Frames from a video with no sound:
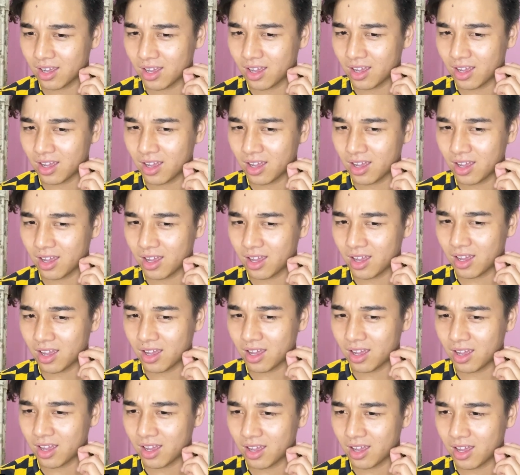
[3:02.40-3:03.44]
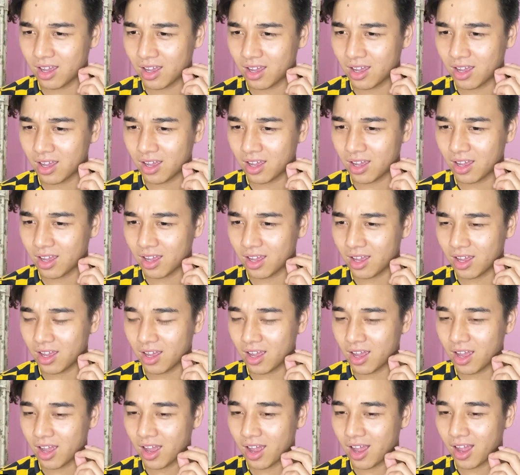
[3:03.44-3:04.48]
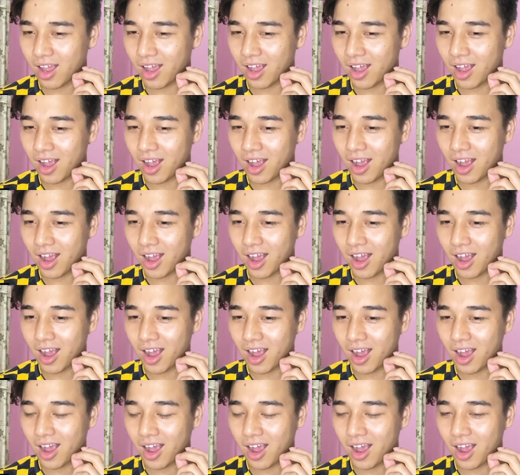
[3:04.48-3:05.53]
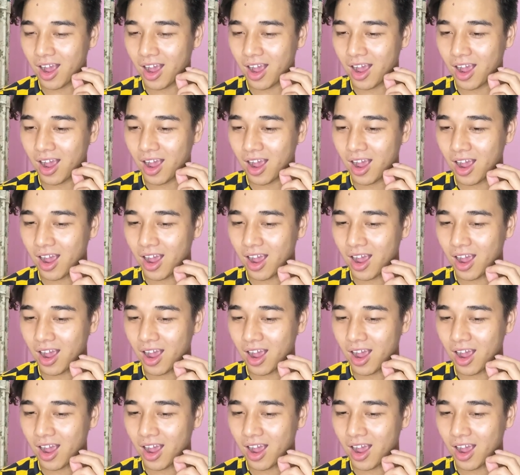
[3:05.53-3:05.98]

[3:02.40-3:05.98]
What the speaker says: [no speech]